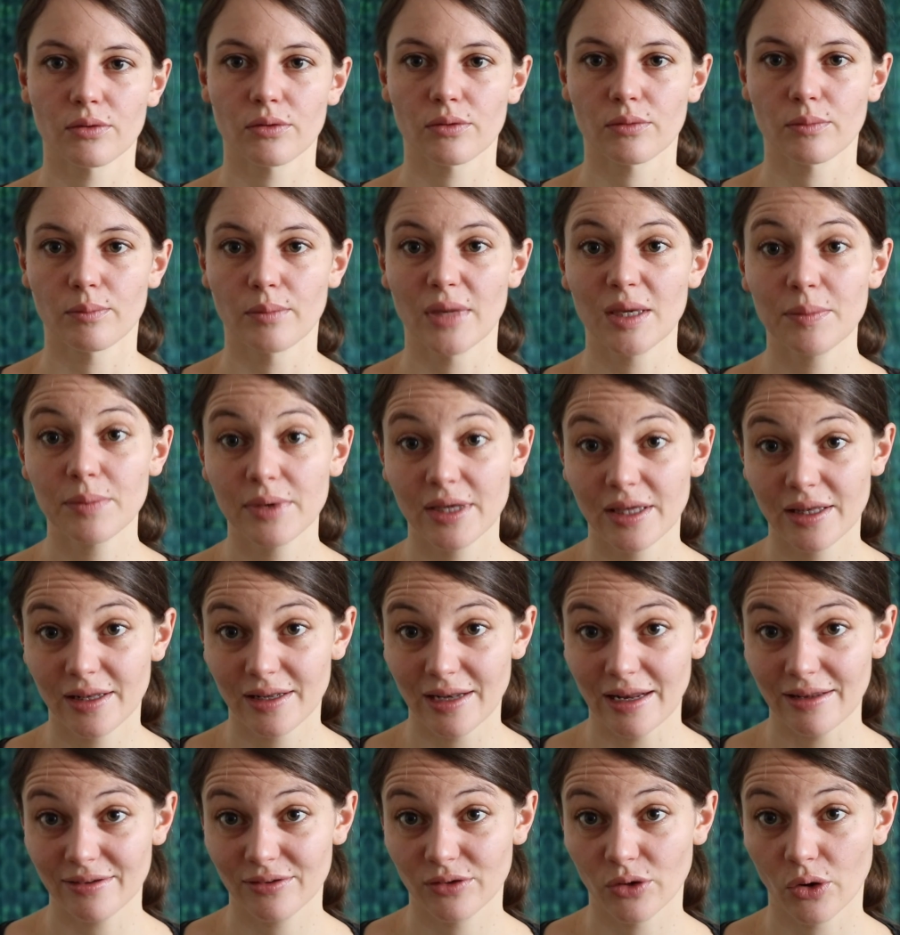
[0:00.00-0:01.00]
Maybe
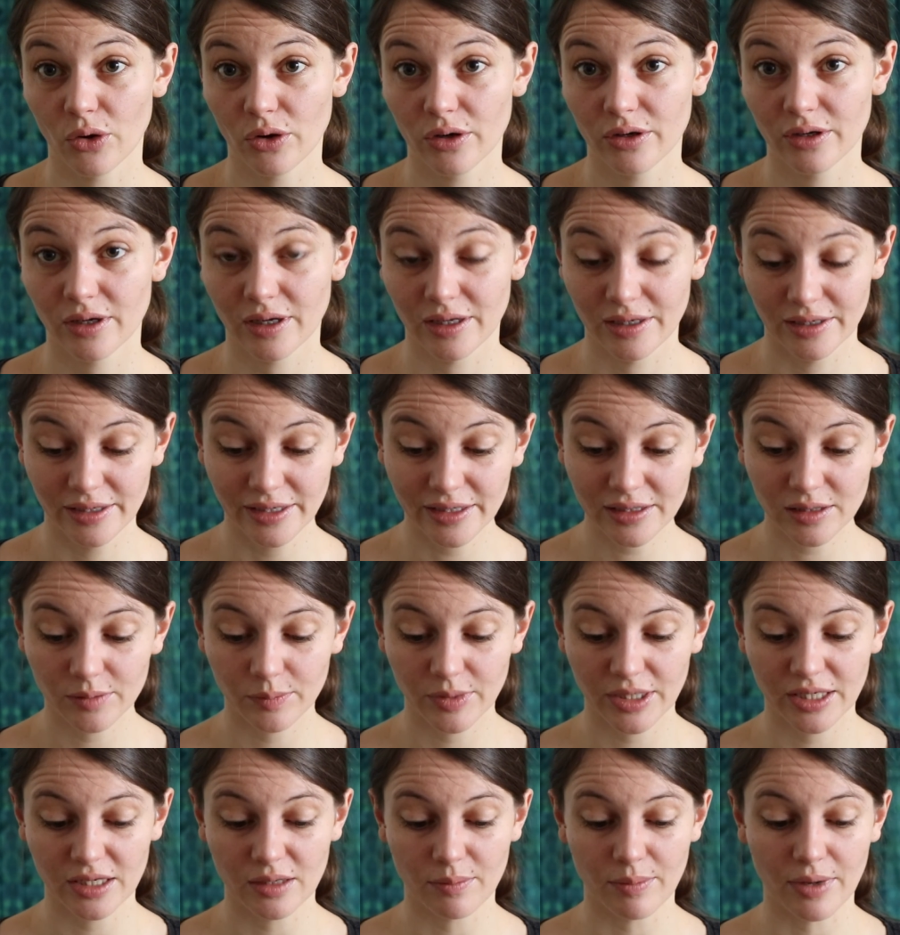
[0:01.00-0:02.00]
let's talk a little
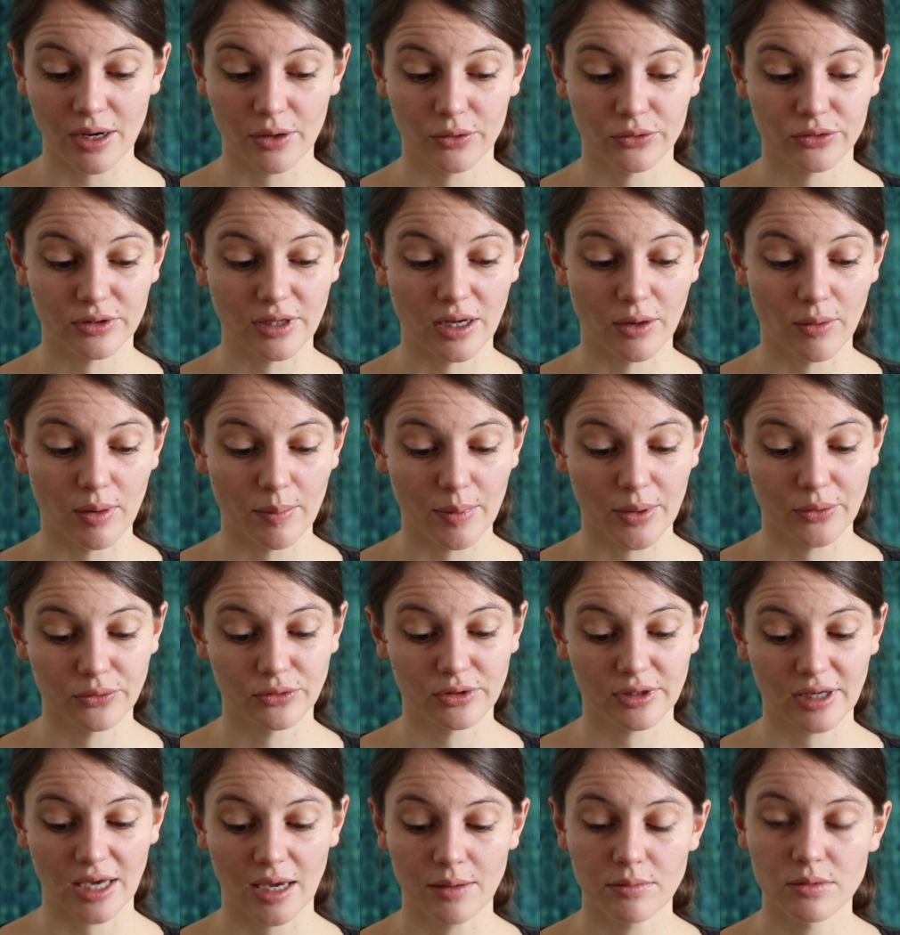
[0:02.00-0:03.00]
bit about the
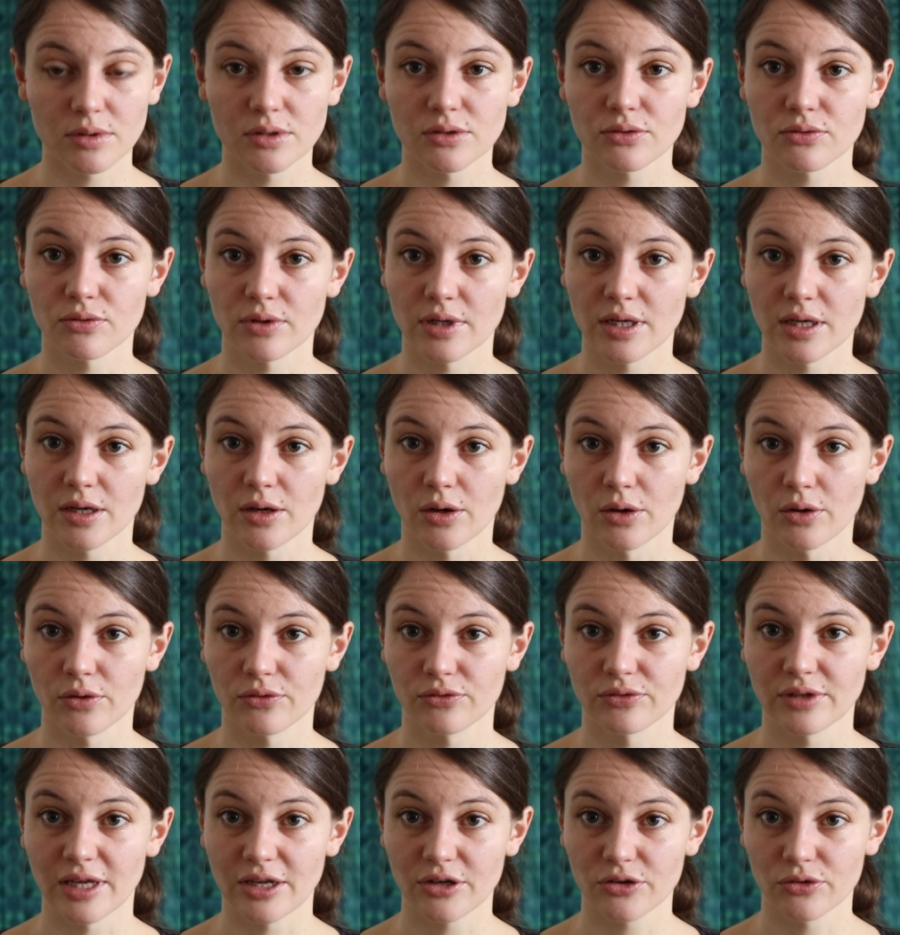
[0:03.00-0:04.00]
chemistry
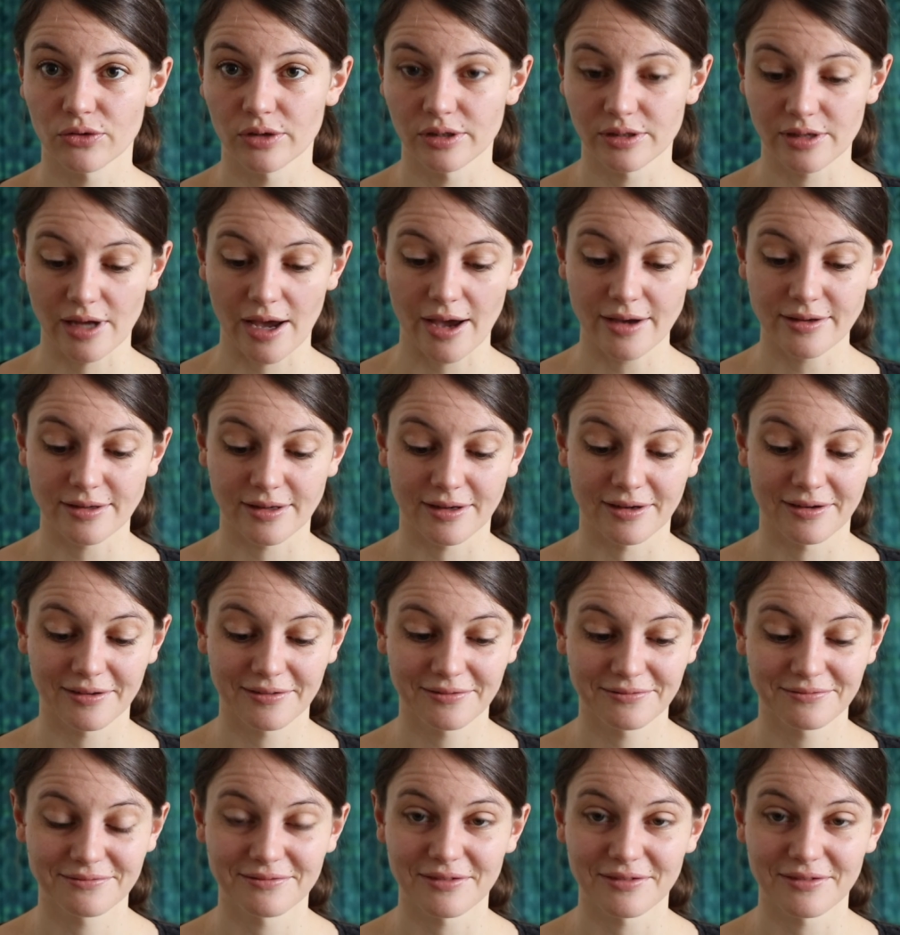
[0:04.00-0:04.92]
of natural dyeing.